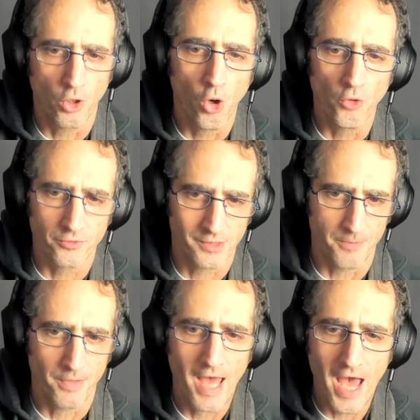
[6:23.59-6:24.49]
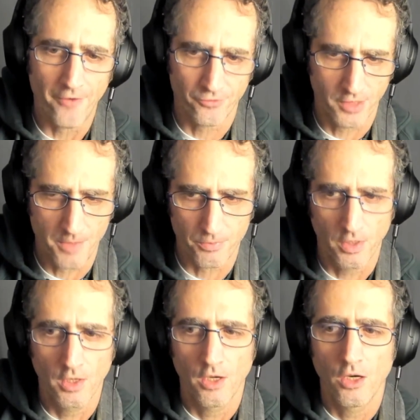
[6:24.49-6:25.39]
half step,
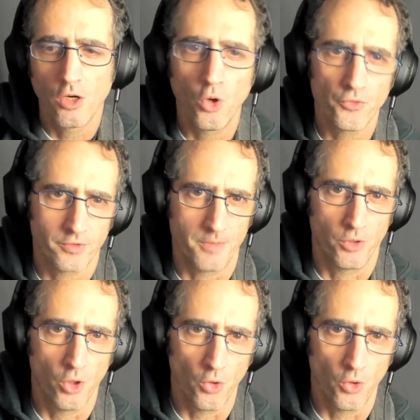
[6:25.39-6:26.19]
whole step,